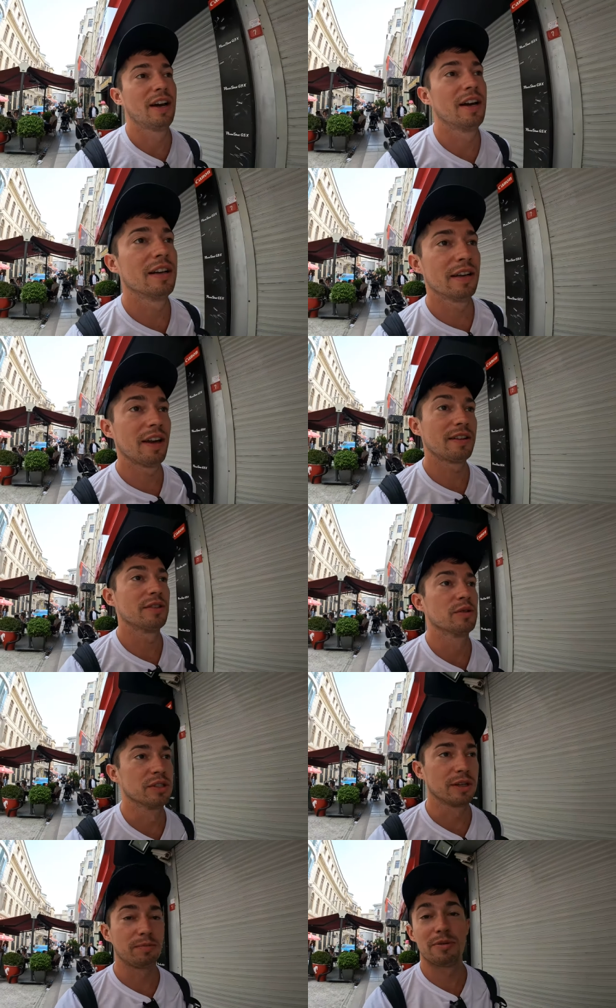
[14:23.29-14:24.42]
I had to
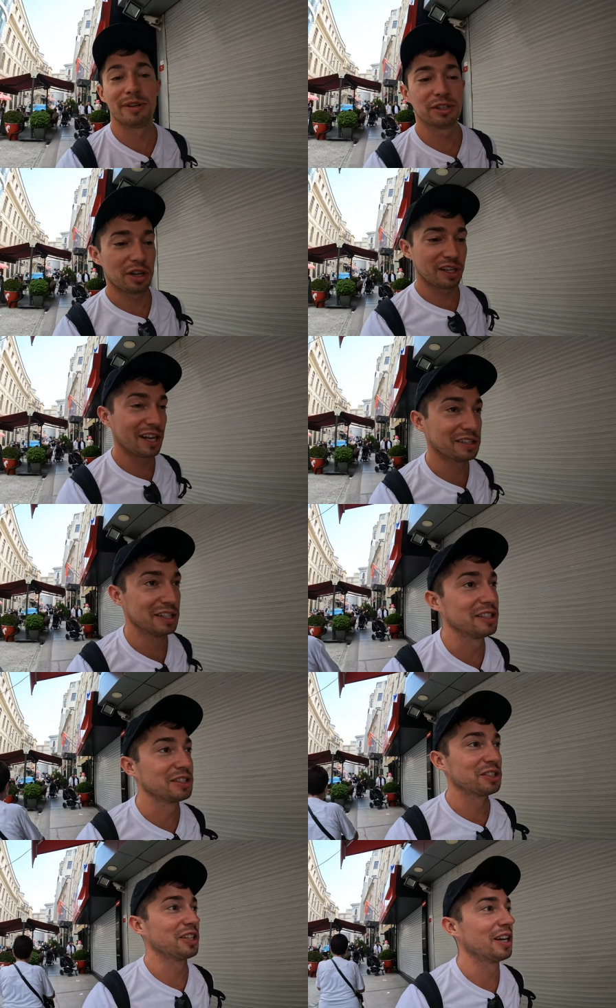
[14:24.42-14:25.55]
use like pretty much all the cash that I
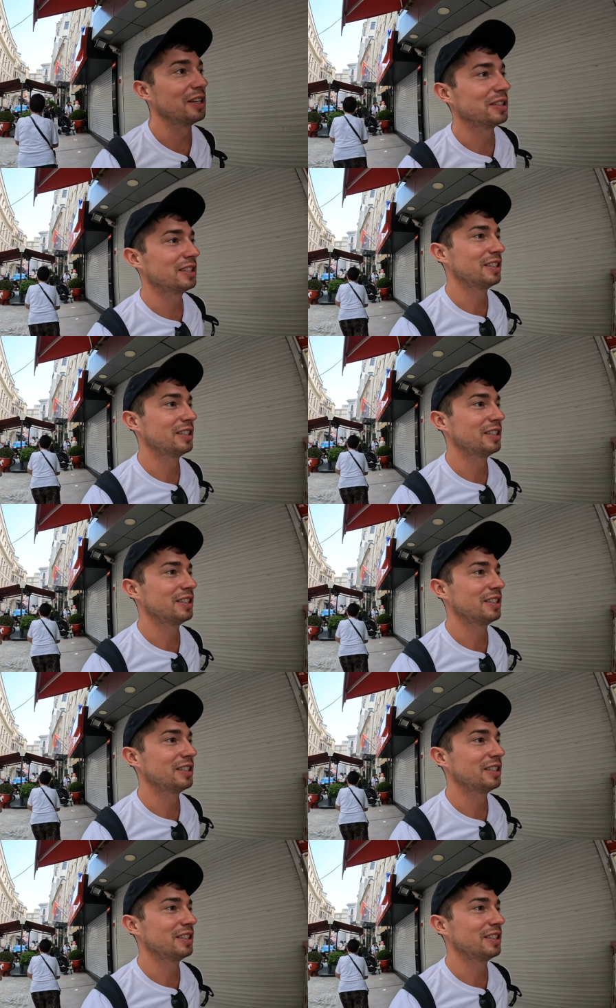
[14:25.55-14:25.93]
just took out.